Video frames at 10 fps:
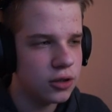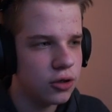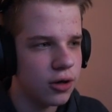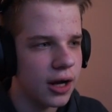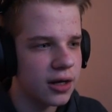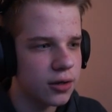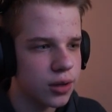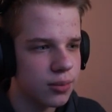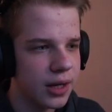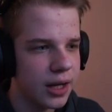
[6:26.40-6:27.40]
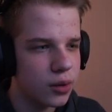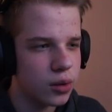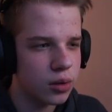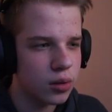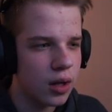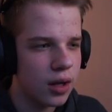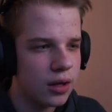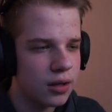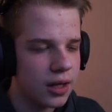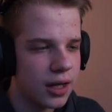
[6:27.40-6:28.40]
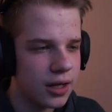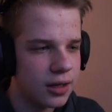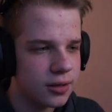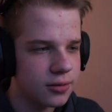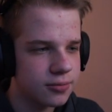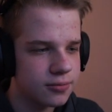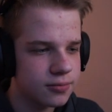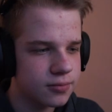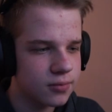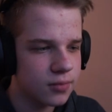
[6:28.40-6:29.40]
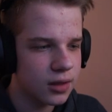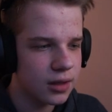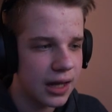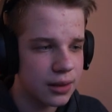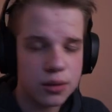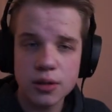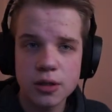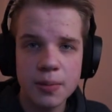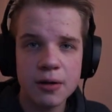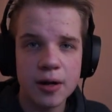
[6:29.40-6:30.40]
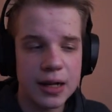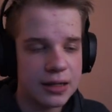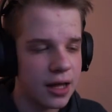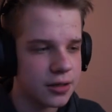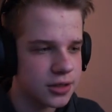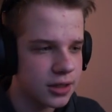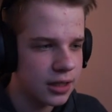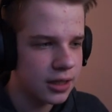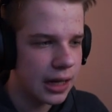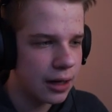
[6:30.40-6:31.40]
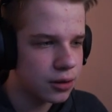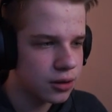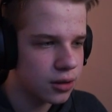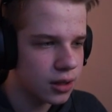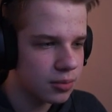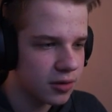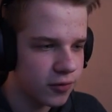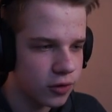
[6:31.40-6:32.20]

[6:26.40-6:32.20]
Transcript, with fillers: go. I got some nice uh, lights in the background like that. I also did the same thing for